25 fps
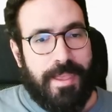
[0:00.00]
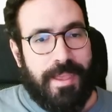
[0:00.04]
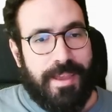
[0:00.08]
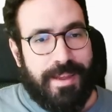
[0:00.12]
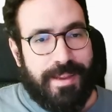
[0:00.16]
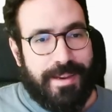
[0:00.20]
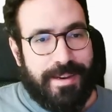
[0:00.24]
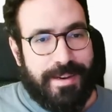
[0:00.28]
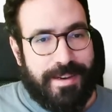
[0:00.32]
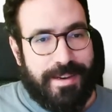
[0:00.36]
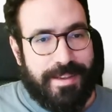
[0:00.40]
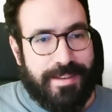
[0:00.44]

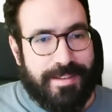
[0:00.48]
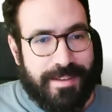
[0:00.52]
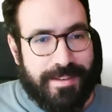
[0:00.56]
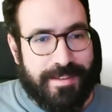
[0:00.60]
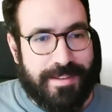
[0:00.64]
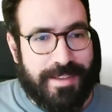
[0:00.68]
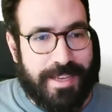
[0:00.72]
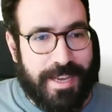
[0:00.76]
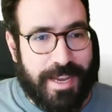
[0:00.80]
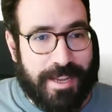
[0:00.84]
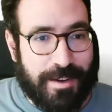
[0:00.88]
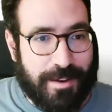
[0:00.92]
This is
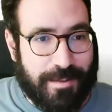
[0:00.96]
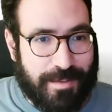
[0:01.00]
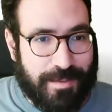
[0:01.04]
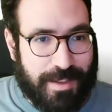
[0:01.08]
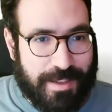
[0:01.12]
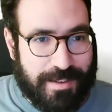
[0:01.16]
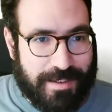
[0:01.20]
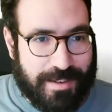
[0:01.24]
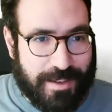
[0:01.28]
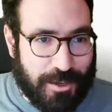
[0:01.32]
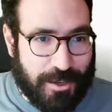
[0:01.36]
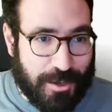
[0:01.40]
the end of
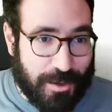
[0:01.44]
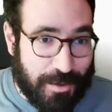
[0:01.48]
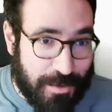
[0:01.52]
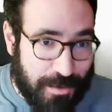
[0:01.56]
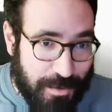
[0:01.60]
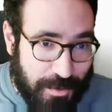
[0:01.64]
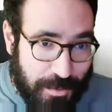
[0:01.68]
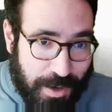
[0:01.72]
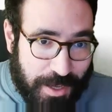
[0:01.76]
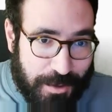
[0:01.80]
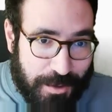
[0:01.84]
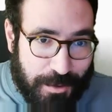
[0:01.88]
this session.
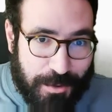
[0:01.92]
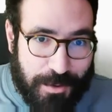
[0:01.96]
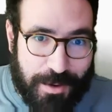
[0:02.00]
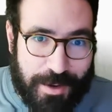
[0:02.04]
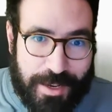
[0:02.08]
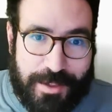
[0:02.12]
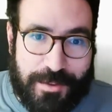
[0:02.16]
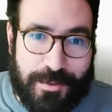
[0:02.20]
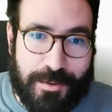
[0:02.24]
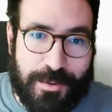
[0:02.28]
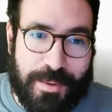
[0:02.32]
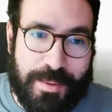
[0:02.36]
So what do you
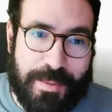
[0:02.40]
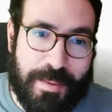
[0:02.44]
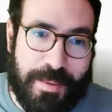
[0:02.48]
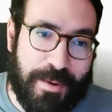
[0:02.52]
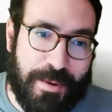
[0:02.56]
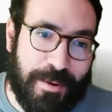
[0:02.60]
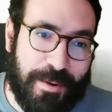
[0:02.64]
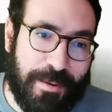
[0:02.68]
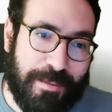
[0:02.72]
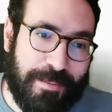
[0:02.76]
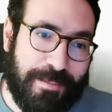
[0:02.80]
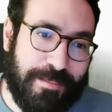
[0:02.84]
need to
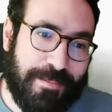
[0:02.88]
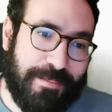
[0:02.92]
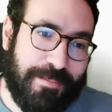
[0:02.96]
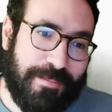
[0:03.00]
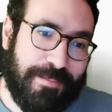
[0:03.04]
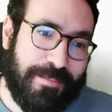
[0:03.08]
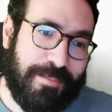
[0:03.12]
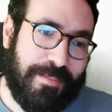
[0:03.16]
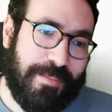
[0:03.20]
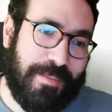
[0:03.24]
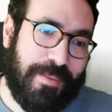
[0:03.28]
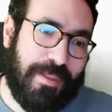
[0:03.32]
remember?
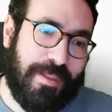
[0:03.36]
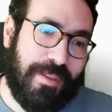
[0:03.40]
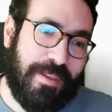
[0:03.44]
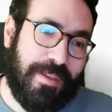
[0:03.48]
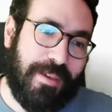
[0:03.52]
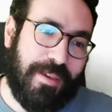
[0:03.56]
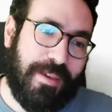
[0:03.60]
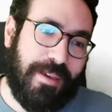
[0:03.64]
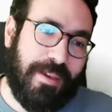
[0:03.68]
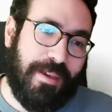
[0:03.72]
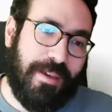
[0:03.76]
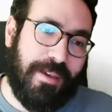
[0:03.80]

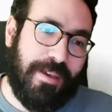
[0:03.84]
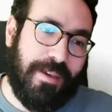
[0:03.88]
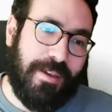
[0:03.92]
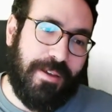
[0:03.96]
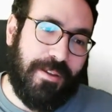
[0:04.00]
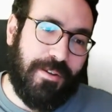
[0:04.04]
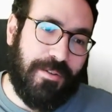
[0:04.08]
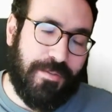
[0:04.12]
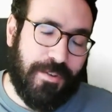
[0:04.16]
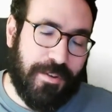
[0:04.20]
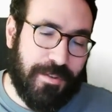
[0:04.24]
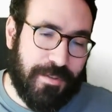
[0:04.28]

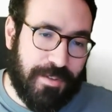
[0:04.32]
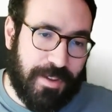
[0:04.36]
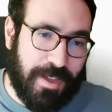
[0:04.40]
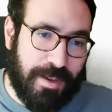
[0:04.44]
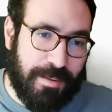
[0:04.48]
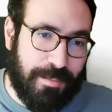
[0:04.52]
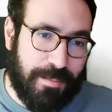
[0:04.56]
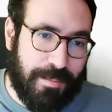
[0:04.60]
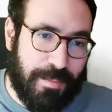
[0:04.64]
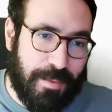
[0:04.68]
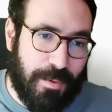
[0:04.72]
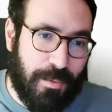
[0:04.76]
The first
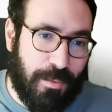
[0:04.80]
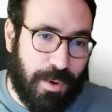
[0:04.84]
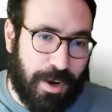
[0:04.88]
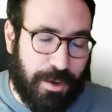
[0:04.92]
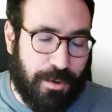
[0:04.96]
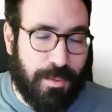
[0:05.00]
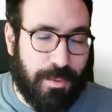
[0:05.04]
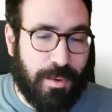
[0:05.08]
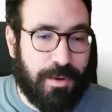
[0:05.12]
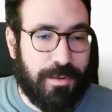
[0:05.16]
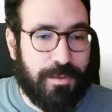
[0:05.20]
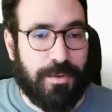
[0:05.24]
step when
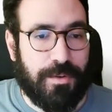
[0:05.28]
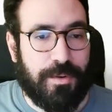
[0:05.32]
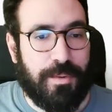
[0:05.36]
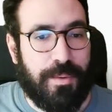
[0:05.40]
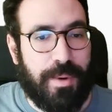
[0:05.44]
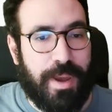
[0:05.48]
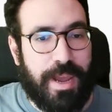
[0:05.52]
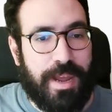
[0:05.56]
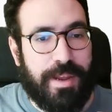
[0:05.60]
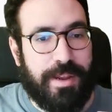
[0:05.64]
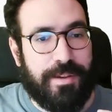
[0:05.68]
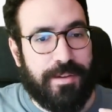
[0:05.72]
you want to
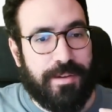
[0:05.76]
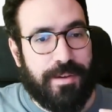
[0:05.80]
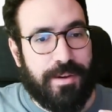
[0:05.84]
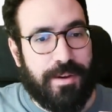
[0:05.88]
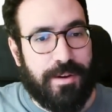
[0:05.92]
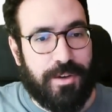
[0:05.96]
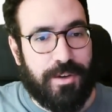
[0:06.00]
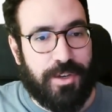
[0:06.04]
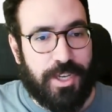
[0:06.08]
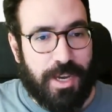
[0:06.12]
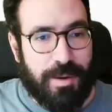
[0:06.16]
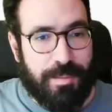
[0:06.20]
create
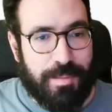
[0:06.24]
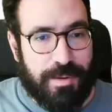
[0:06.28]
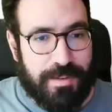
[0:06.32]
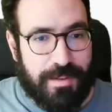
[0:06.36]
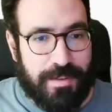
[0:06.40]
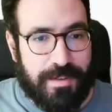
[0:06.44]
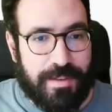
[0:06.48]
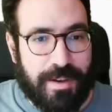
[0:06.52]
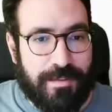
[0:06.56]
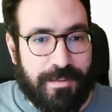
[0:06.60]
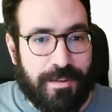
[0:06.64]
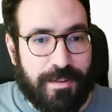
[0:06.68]
a gRPC
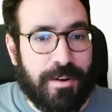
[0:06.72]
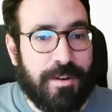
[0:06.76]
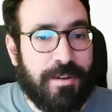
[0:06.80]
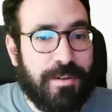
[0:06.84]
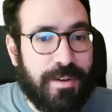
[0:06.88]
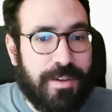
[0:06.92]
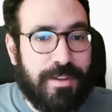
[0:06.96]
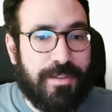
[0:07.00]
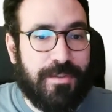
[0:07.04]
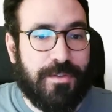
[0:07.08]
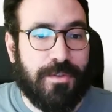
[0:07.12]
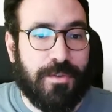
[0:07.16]
server
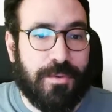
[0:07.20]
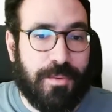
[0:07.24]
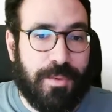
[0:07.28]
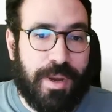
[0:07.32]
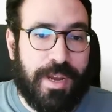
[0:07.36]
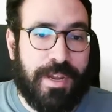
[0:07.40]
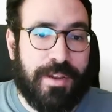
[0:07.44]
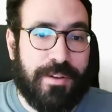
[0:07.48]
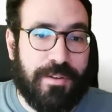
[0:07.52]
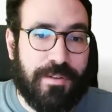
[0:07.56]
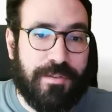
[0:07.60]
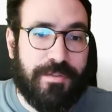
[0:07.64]
is to
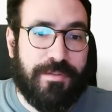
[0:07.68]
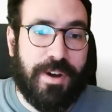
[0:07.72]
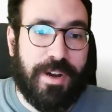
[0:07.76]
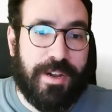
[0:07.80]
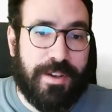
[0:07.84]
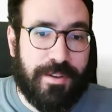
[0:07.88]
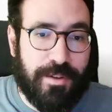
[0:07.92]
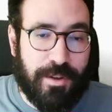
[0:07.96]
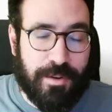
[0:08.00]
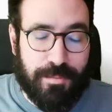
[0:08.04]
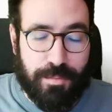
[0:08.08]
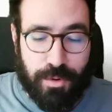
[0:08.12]
create a
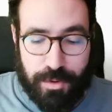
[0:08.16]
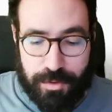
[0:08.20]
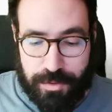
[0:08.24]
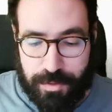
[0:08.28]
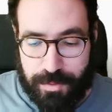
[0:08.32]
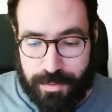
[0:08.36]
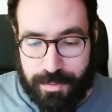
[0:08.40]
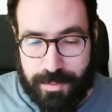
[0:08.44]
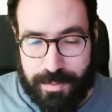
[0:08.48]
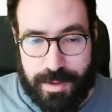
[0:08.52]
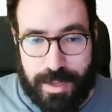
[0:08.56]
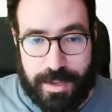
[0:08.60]

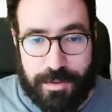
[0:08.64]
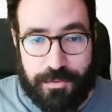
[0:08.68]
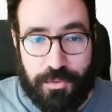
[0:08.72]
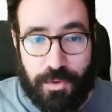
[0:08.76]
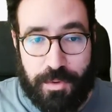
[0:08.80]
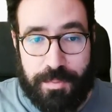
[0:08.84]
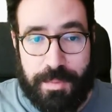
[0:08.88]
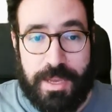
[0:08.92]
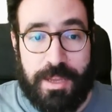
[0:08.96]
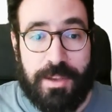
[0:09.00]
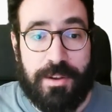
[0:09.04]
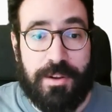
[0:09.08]
file.proto. That would
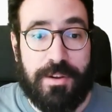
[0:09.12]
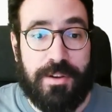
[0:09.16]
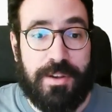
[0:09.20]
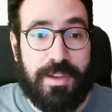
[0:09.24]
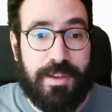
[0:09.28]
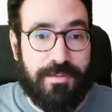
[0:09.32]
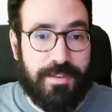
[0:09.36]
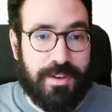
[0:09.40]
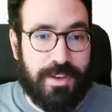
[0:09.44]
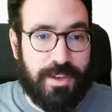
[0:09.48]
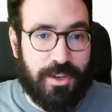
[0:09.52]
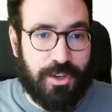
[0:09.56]
be the
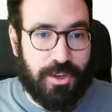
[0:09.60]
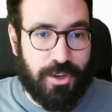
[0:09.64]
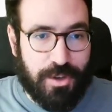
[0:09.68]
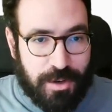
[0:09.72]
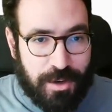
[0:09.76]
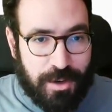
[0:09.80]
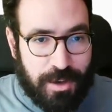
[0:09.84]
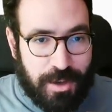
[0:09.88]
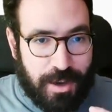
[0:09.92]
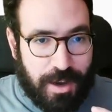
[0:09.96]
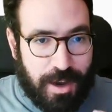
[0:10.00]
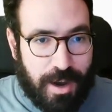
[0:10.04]

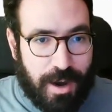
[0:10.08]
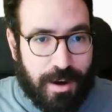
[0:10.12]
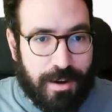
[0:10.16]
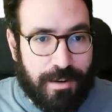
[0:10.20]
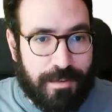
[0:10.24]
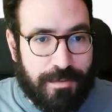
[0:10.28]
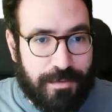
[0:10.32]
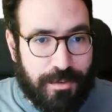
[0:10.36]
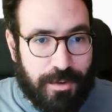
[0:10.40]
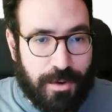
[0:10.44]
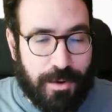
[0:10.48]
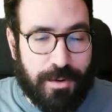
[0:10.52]
definition
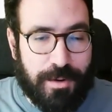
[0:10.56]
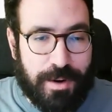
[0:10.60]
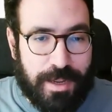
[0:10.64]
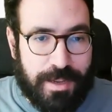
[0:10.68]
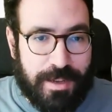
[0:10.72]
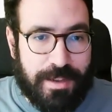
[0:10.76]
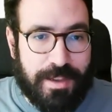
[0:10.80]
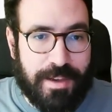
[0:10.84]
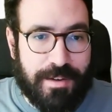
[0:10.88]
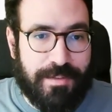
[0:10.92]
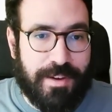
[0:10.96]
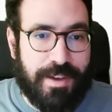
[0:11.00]
of your
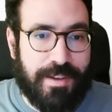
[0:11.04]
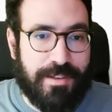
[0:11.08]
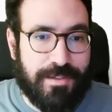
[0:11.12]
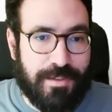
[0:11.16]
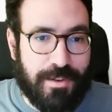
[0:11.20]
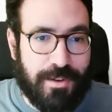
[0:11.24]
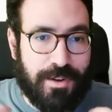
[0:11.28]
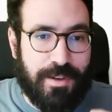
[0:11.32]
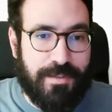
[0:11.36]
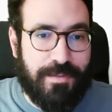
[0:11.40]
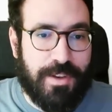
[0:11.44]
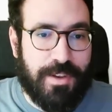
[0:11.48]
interface, the
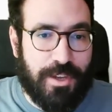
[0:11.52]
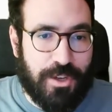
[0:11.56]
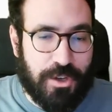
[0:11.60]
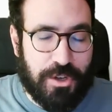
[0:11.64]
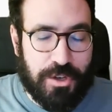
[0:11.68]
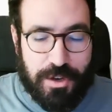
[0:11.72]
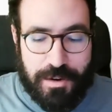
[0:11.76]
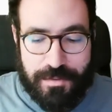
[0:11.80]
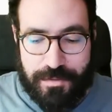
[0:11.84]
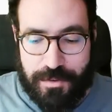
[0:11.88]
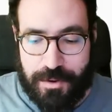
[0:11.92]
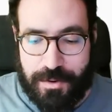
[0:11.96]
definition
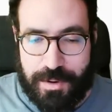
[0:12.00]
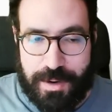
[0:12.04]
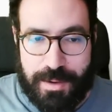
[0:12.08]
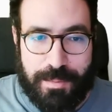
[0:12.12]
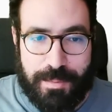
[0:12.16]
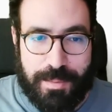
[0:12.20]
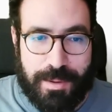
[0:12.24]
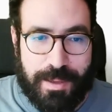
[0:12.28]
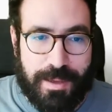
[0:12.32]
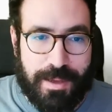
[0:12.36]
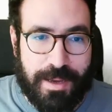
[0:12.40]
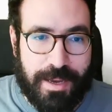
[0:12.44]
of your
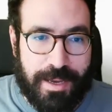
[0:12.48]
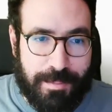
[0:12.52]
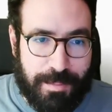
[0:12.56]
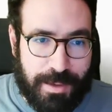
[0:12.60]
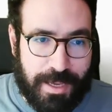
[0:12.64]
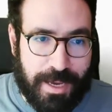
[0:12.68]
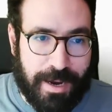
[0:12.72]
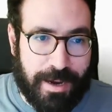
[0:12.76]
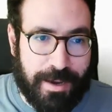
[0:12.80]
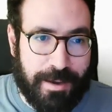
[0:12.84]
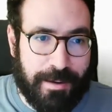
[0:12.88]
API.